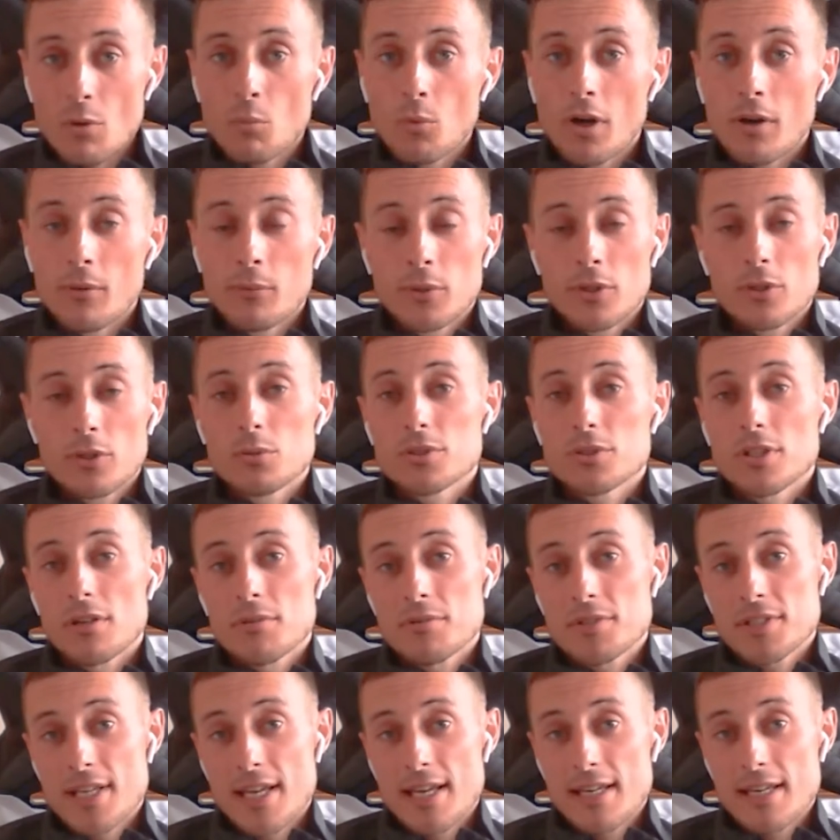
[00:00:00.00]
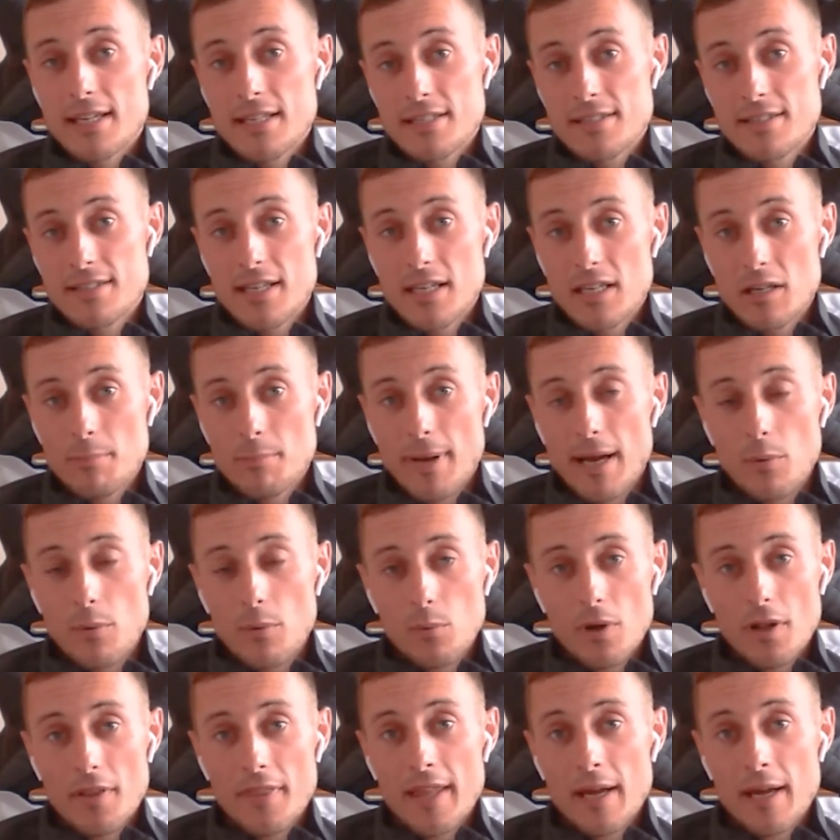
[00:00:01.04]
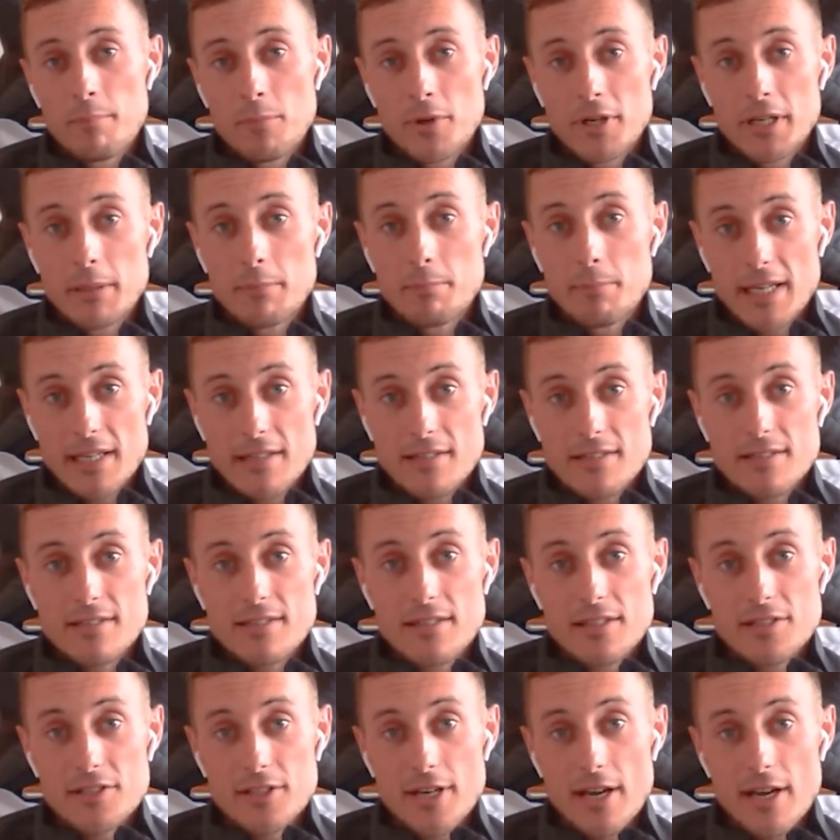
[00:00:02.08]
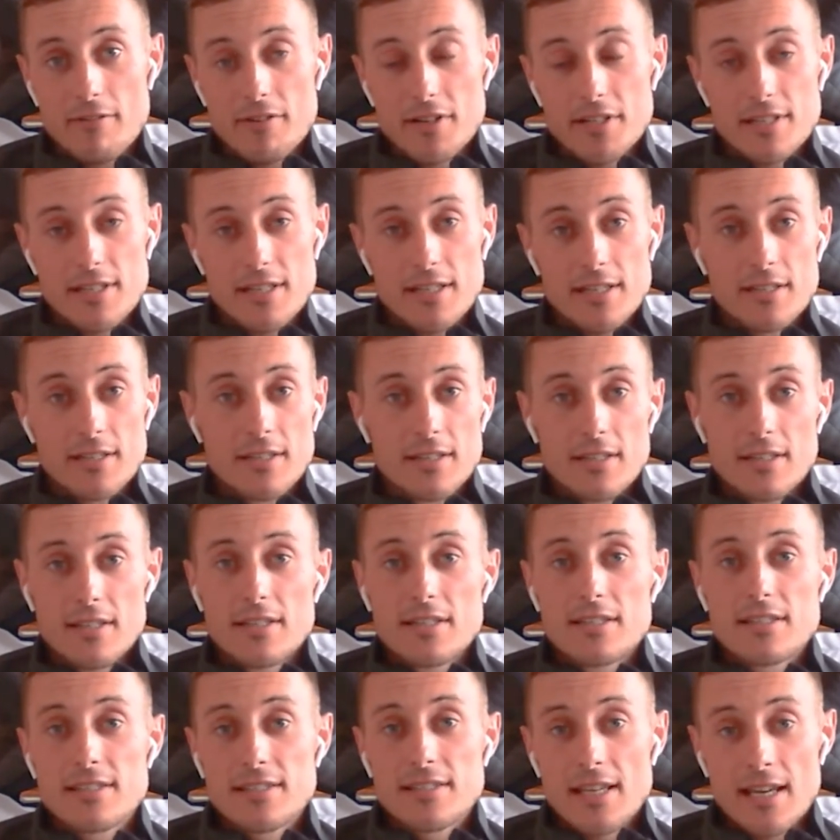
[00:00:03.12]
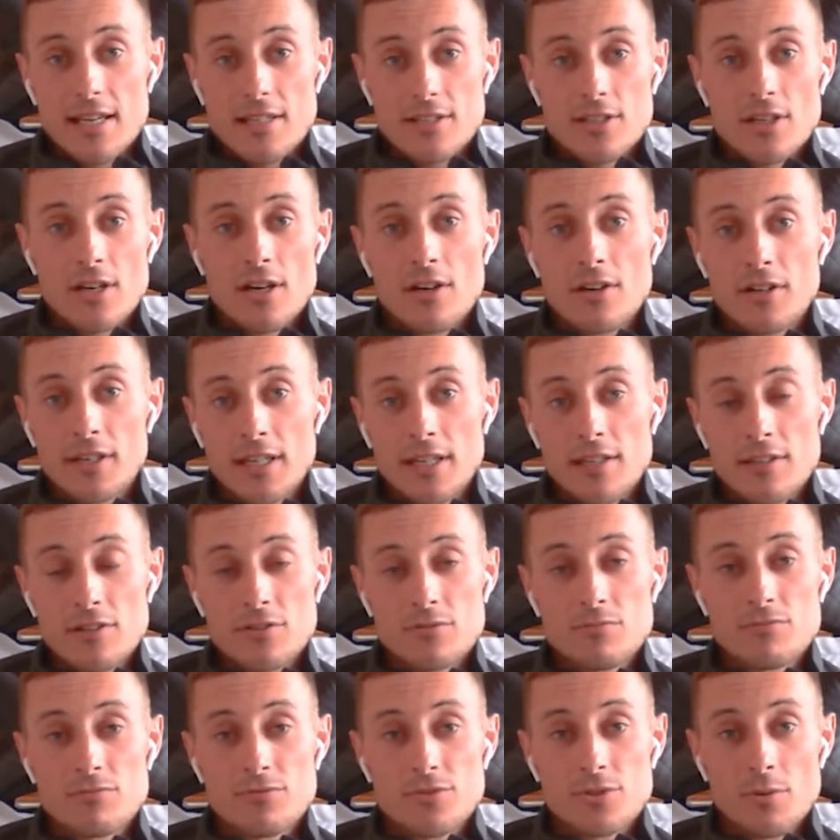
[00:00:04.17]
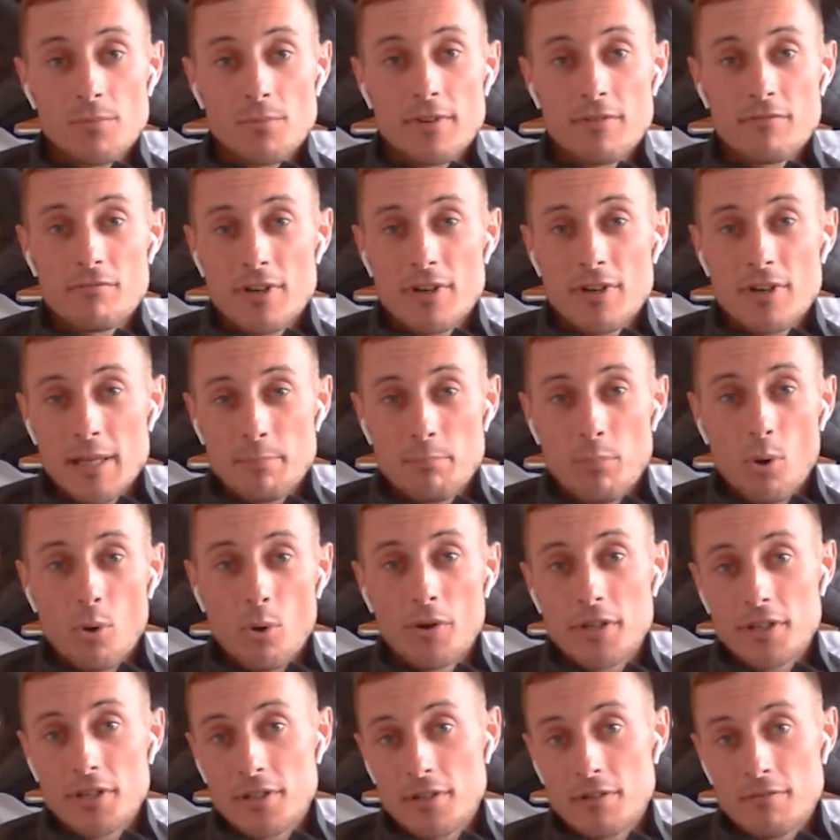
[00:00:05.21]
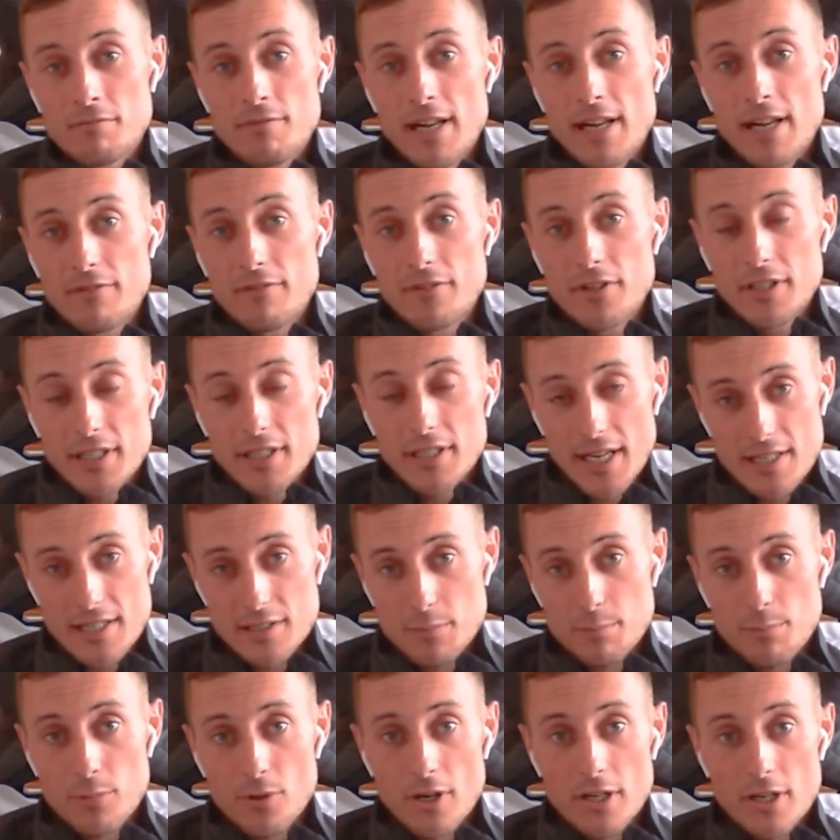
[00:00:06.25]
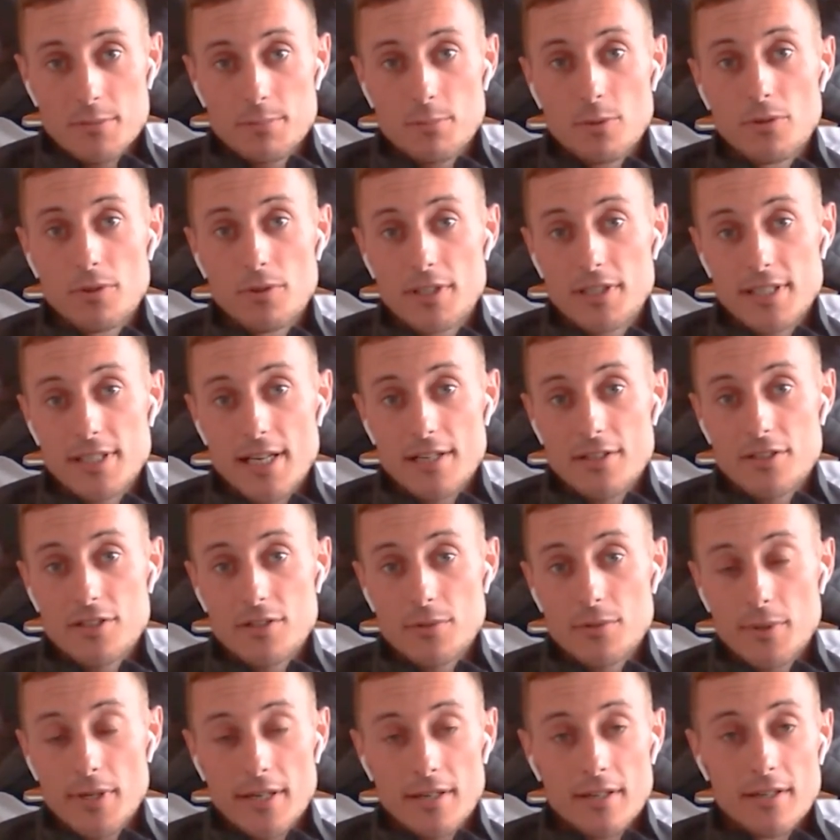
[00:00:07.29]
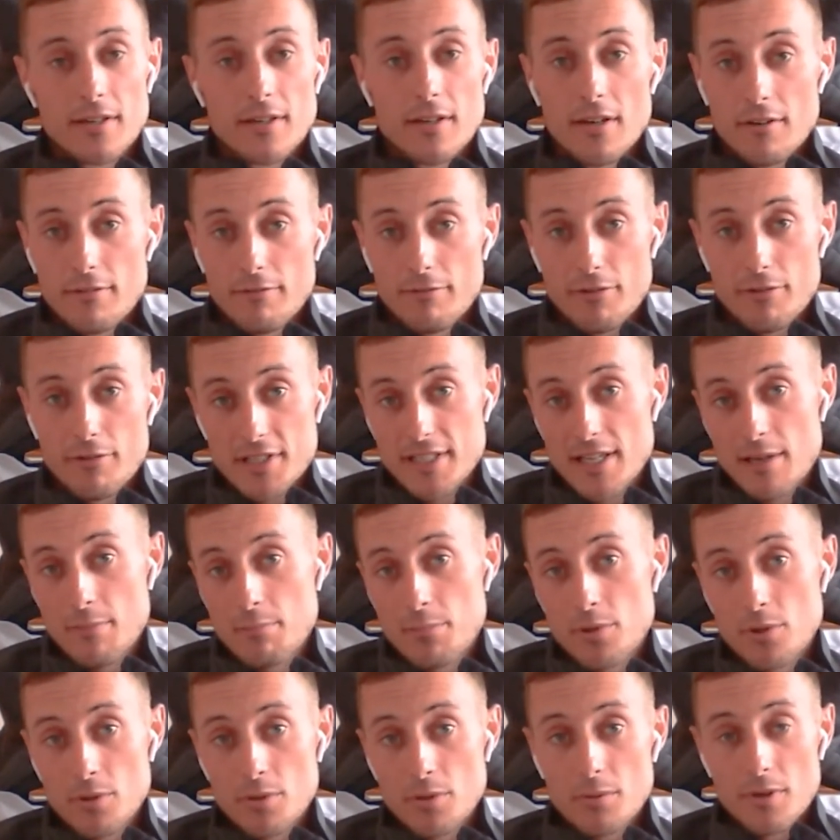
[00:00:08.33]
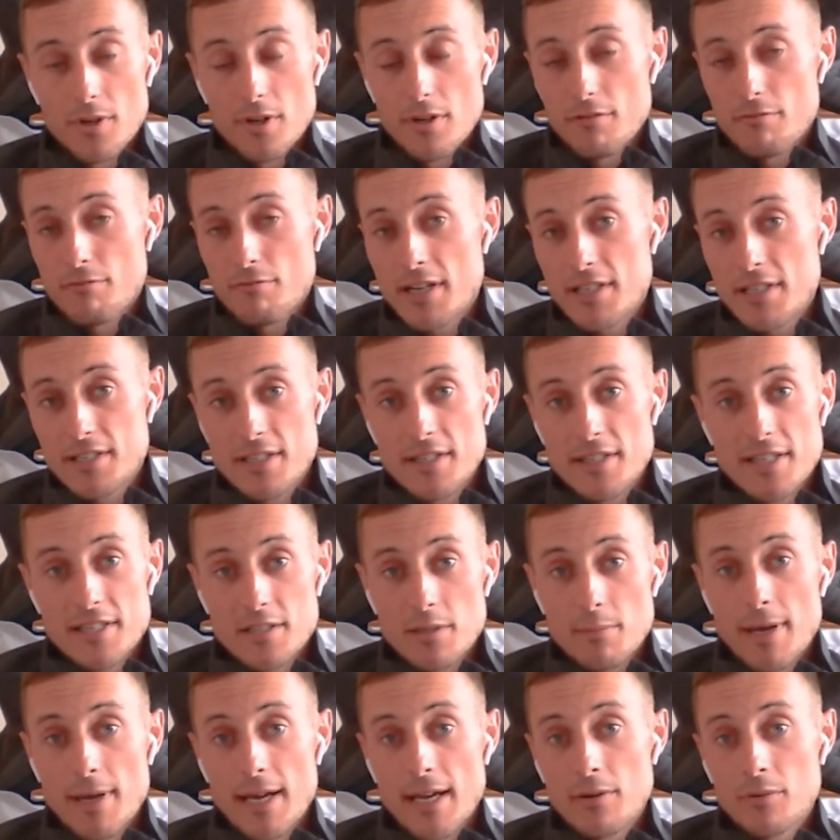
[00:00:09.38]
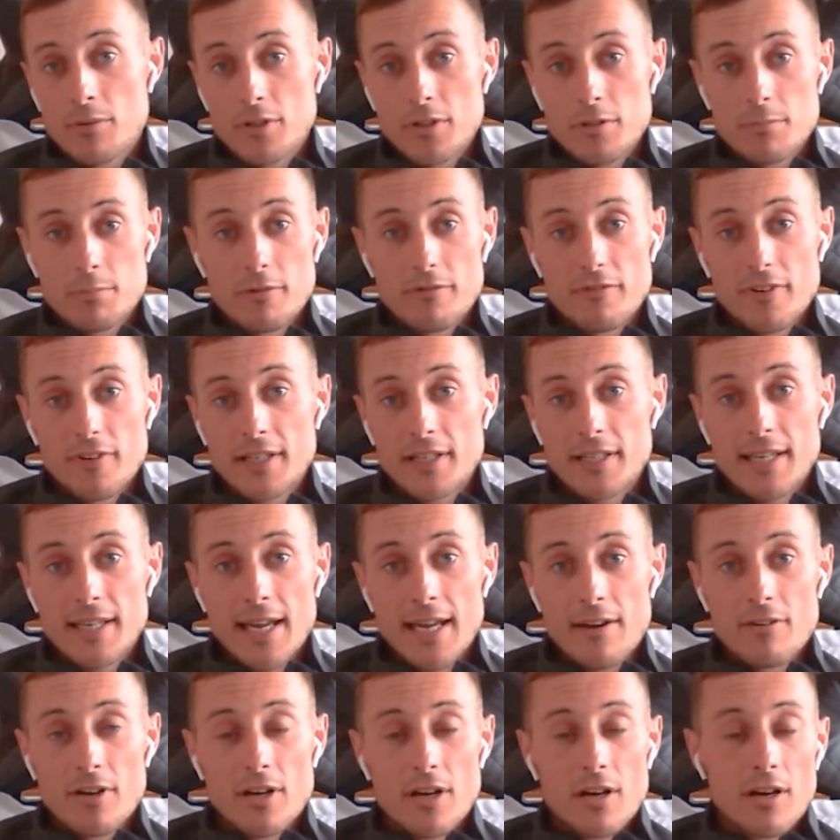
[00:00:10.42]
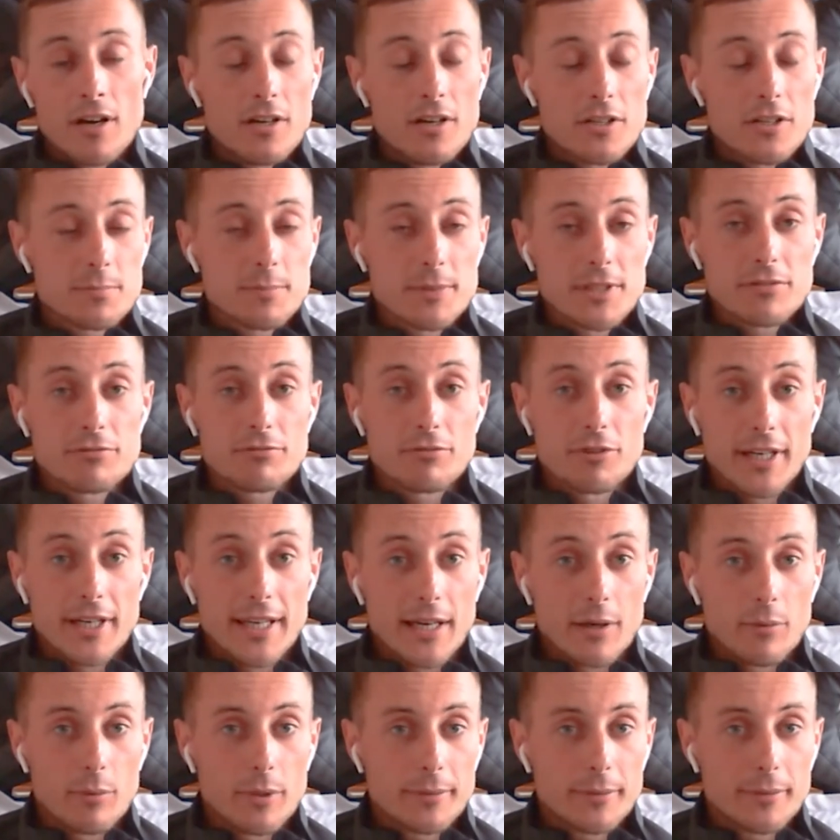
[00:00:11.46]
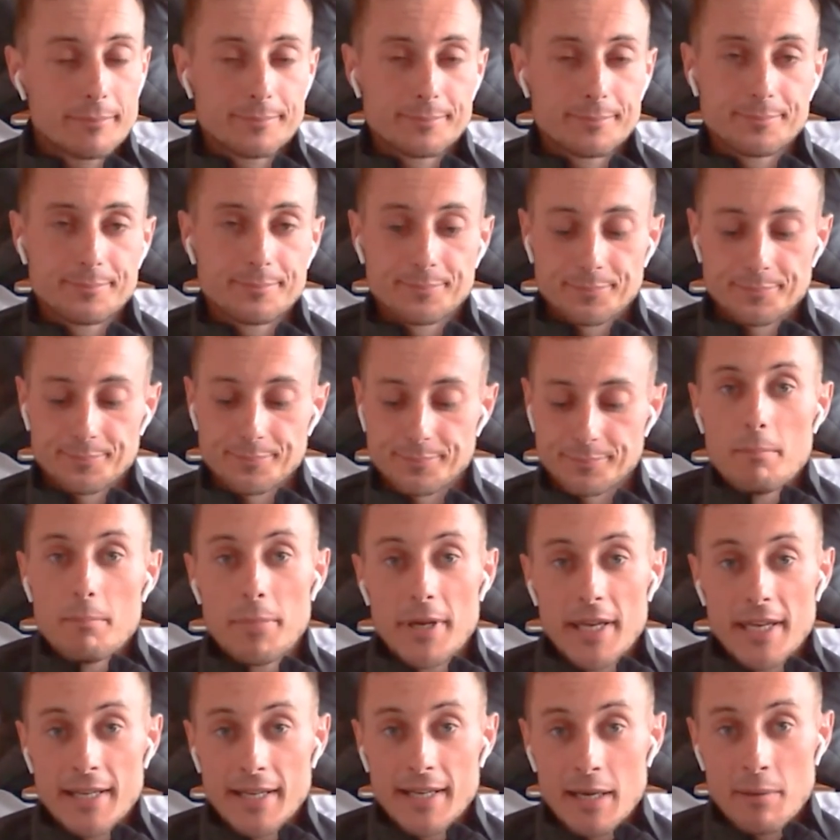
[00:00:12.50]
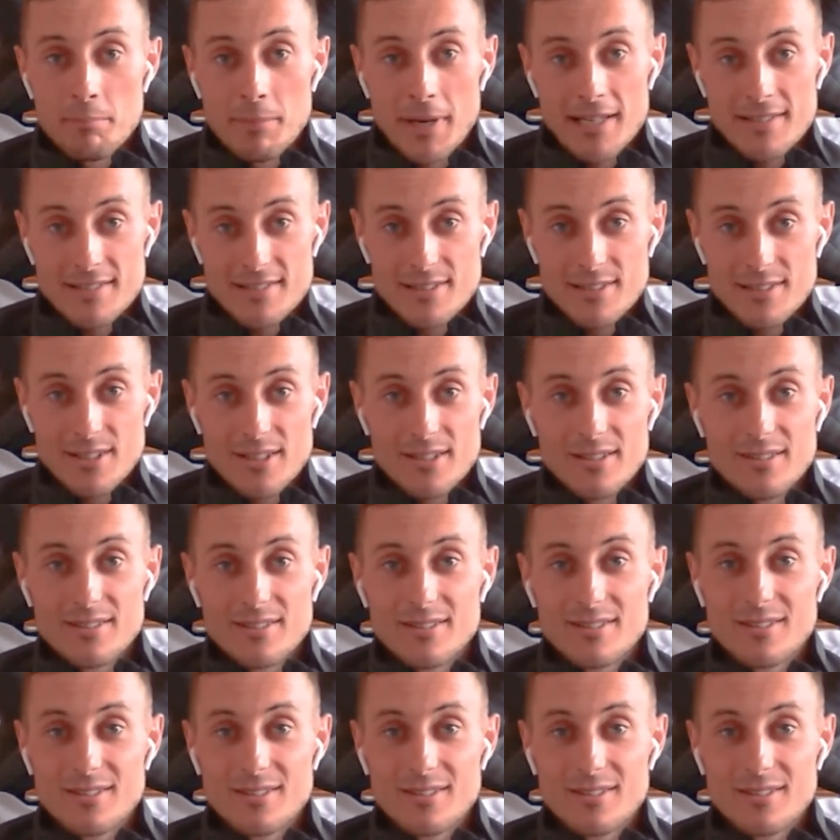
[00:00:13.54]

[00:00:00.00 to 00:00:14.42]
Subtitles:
What I would also say is think about what that money means to the charity. Set a target that's something really poignant and relevant and has a price point attached to it. For example, raising this amount could provide care at our hospice for an hour. Be an ambassador.